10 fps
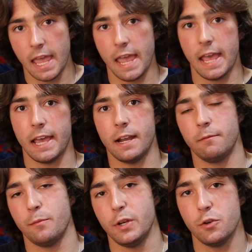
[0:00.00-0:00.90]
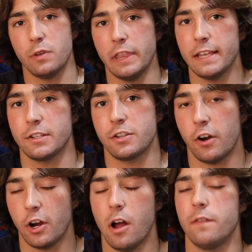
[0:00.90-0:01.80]
And I'm going to be
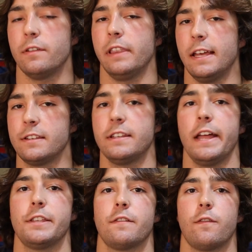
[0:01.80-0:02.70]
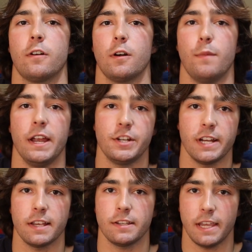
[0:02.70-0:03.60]
starting off with less sets for my
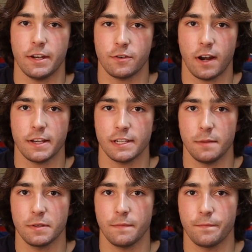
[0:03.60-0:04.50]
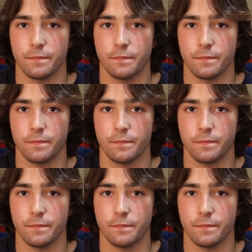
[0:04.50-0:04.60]
chest and triceps.